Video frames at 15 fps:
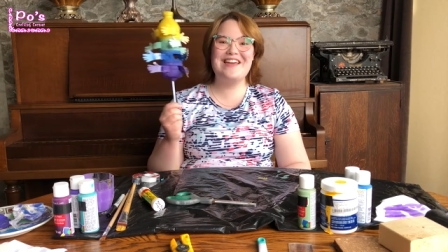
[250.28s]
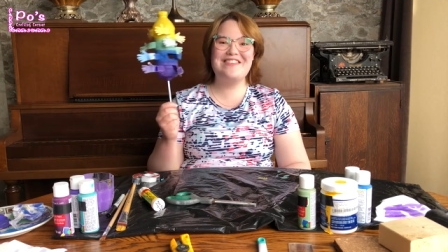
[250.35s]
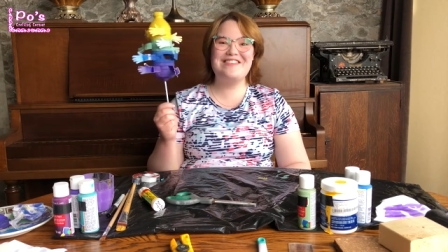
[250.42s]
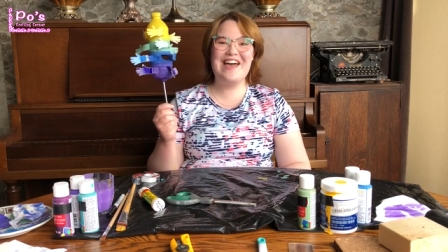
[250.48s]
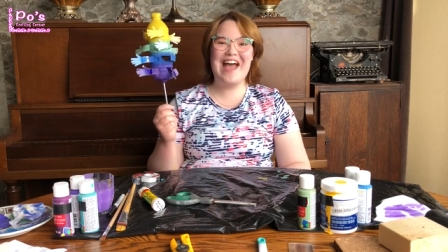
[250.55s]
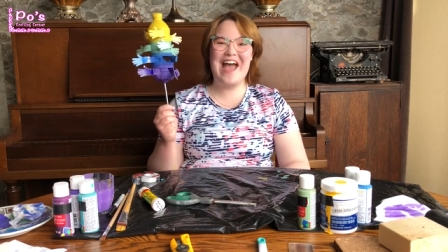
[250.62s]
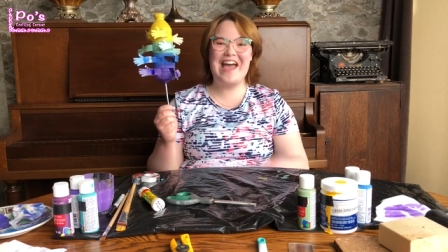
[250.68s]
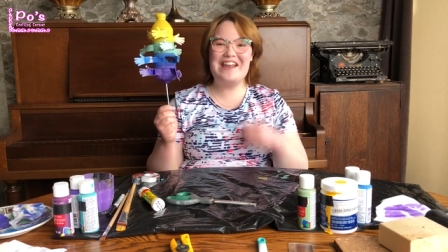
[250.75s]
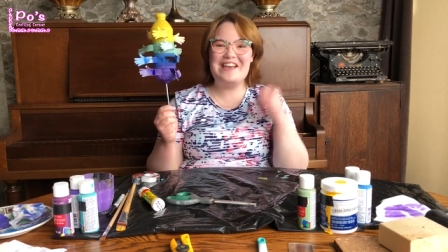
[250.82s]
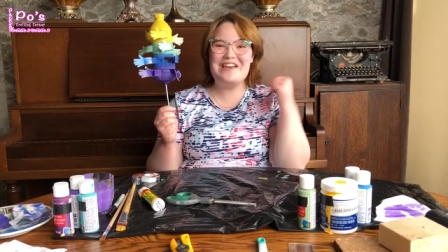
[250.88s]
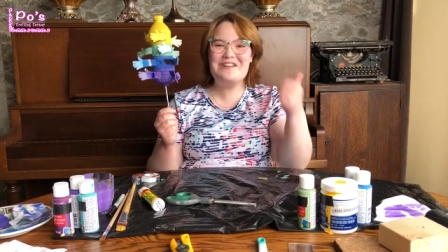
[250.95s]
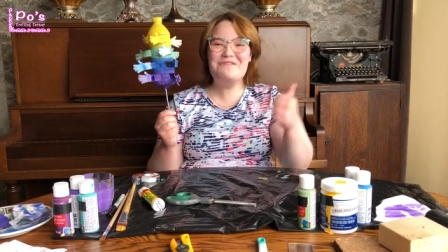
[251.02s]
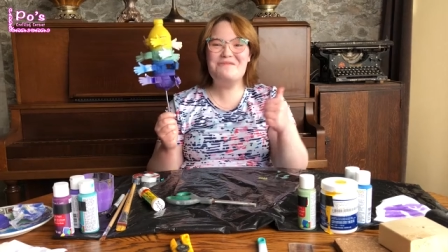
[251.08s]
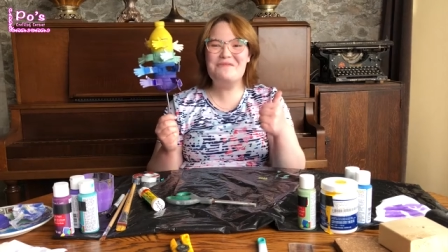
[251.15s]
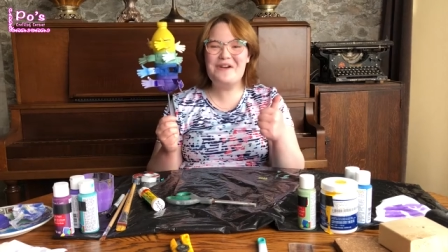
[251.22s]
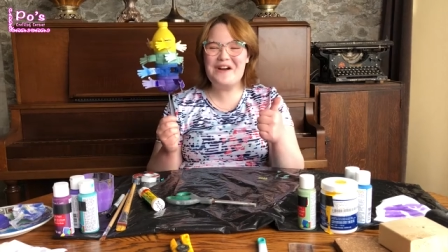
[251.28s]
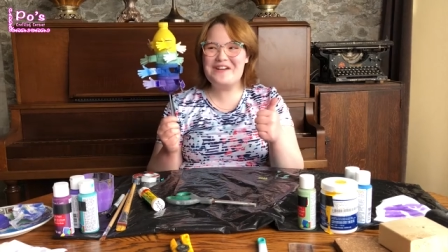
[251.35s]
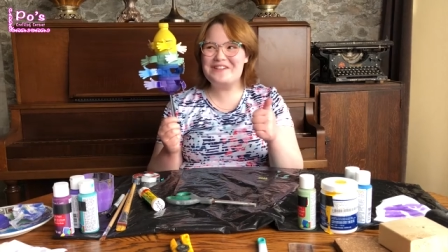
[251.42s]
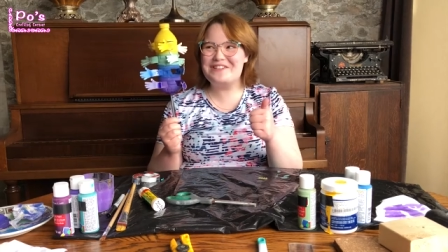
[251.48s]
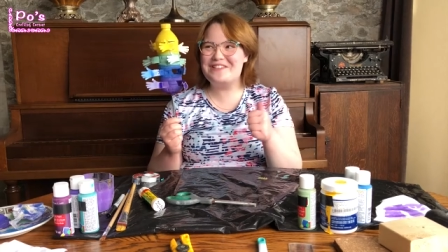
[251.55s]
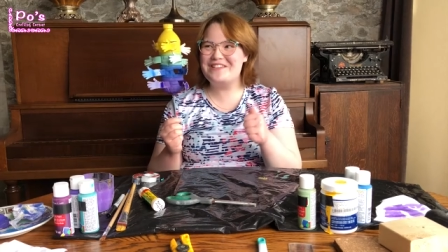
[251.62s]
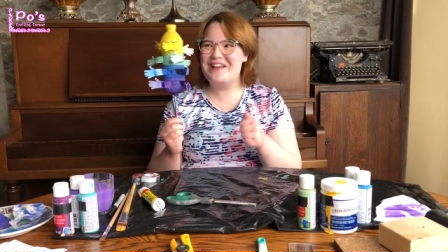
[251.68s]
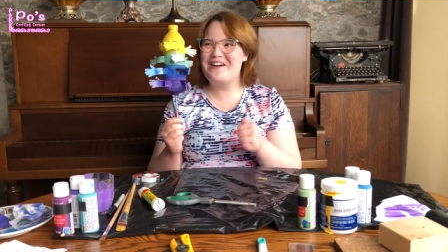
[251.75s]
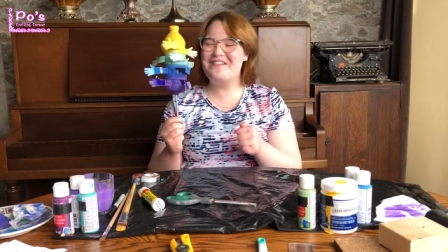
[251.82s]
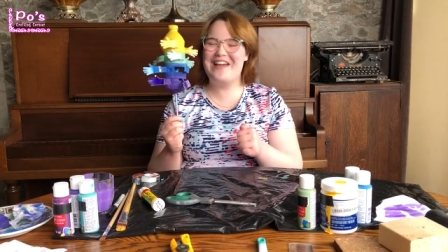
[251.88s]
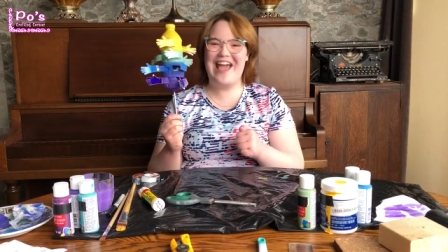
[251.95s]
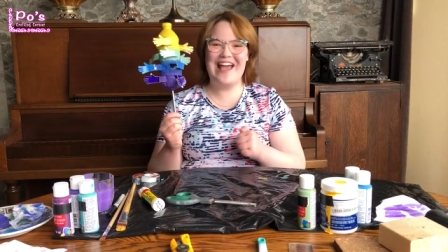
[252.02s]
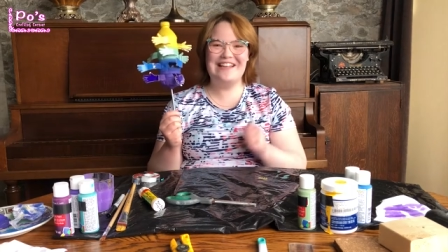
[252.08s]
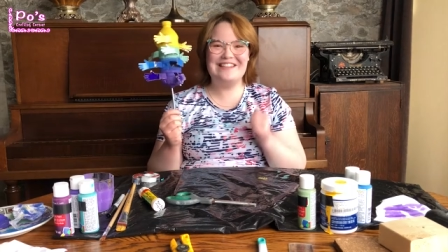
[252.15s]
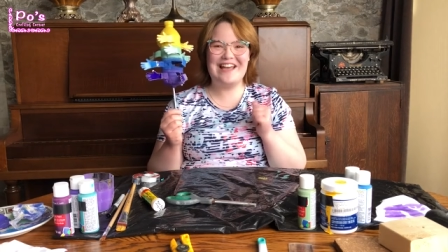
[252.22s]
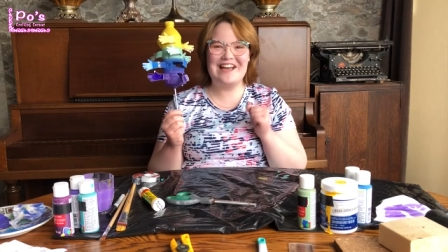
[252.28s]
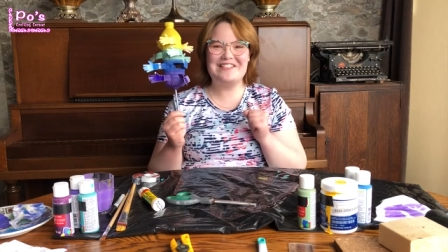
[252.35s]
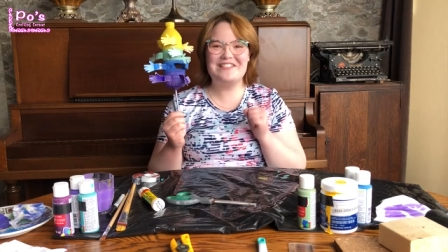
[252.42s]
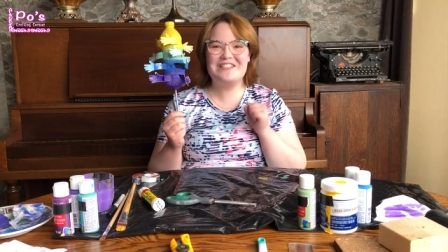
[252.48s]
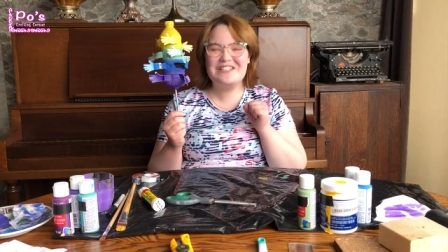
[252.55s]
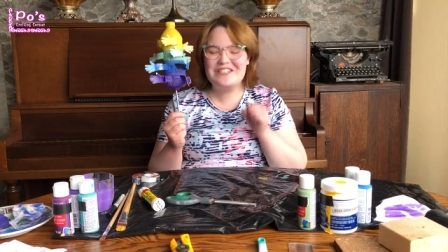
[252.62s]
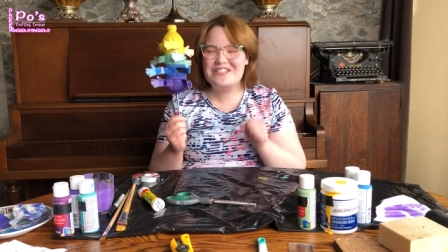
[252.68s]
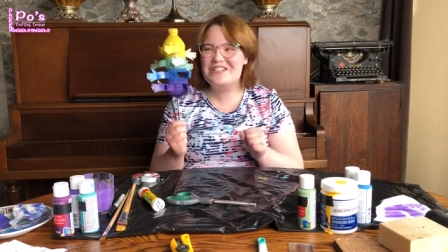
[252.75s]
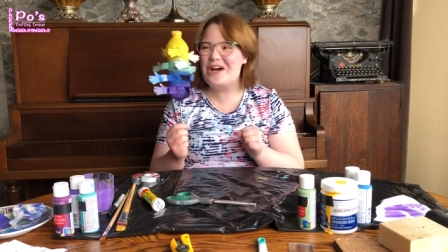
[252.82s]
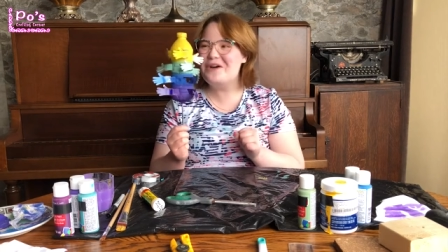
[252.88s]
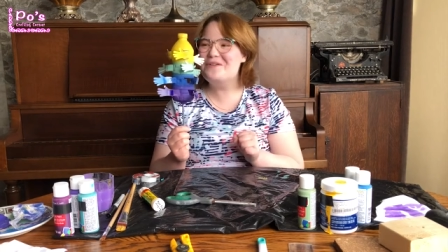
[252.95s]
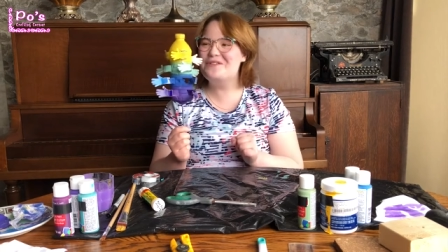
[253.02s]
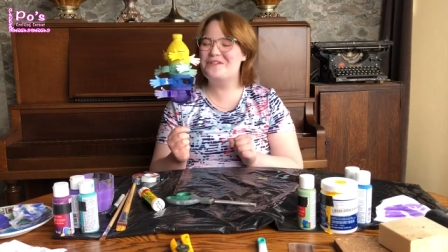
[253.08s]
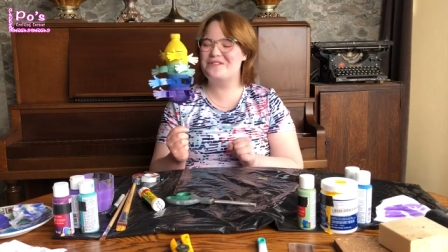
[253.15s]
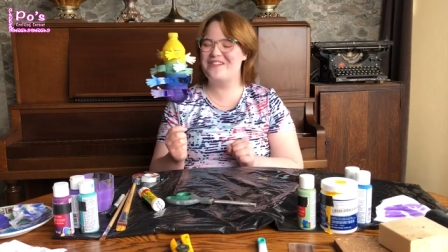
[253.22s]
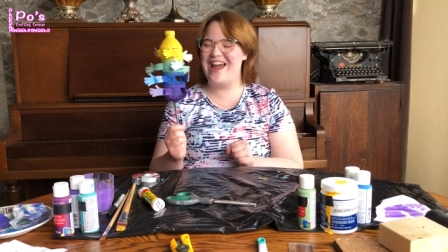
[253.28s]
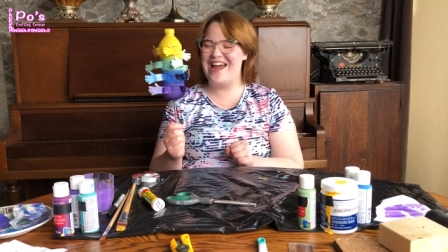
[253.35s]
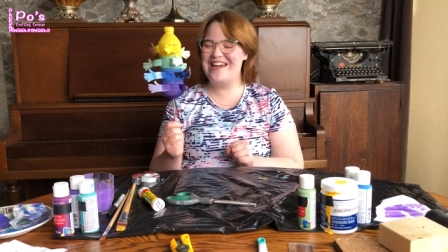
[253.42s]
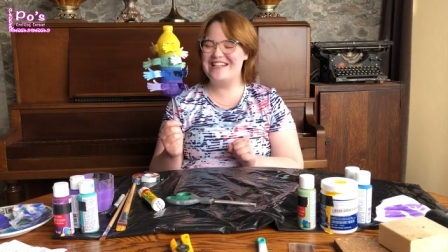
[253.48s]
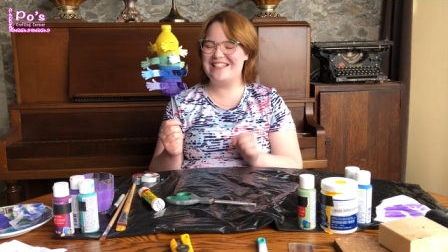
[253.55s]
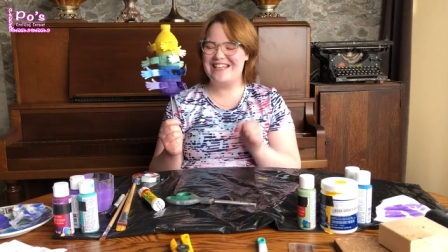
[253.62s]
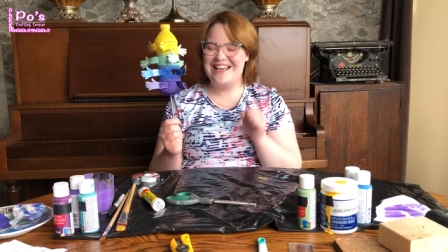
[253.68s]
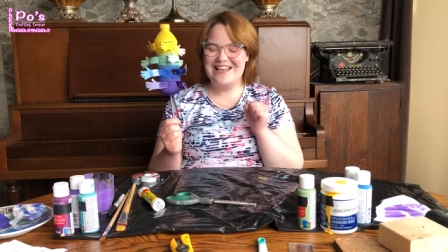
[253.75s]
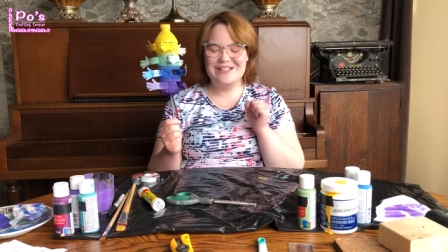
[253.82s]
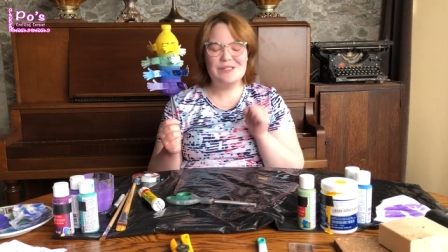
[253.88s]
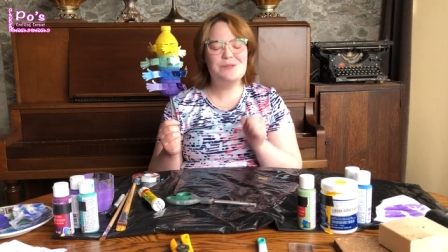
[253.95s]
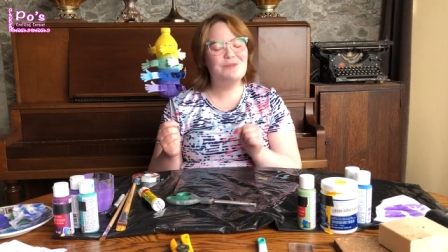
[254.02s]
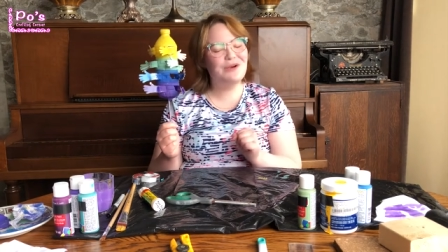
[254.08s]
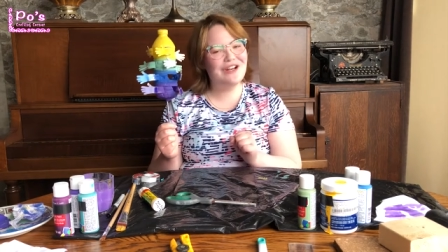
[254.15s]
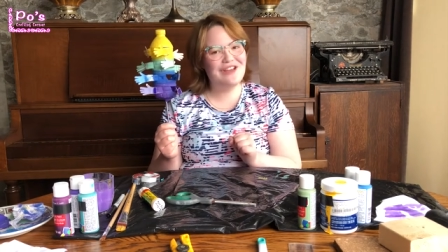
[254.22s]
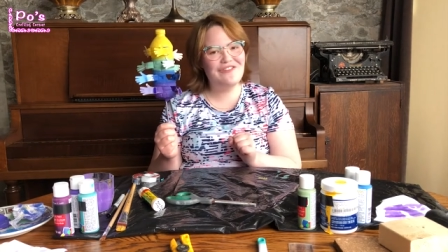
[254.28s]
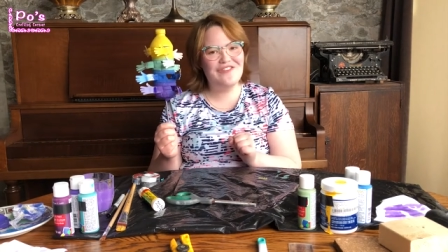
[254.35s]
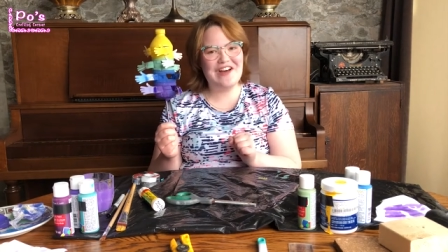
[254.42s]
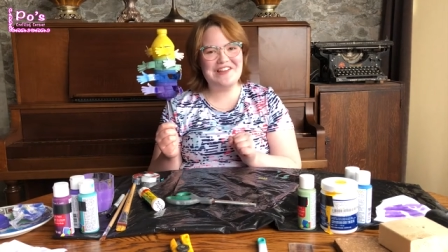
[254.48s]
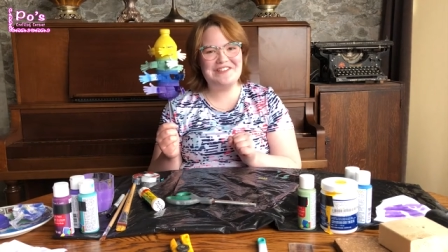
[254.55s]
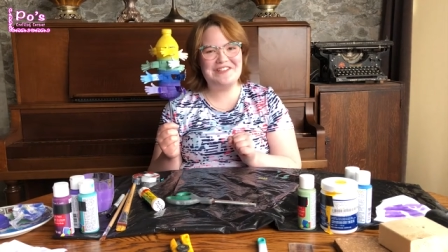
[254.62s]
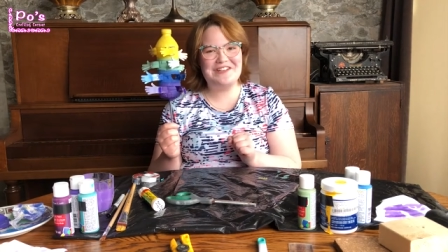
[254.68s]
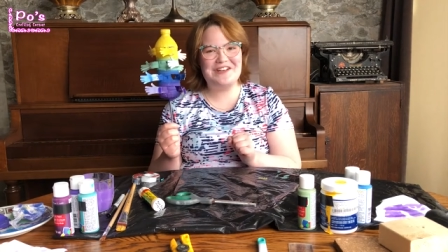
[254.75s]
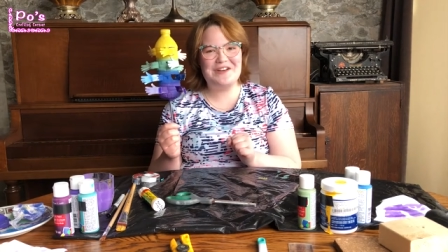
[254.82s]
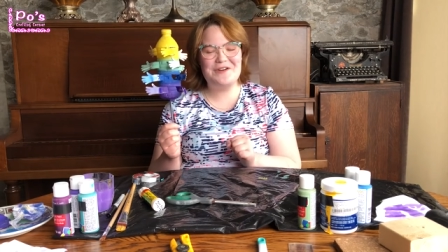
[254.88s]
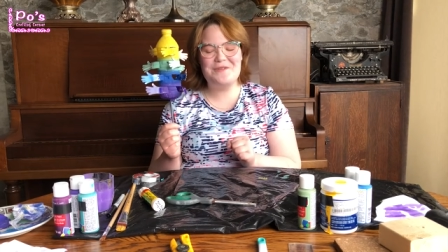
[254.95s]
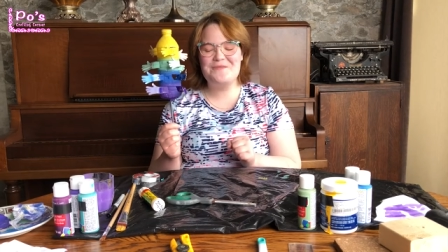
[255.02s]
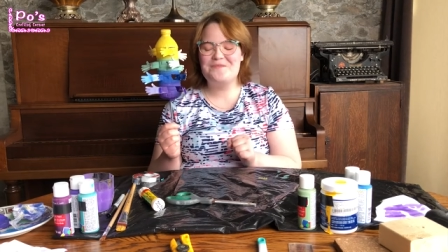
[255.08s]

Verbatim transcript: at that, it works. Okay, that's so great. It's pretty fun to do.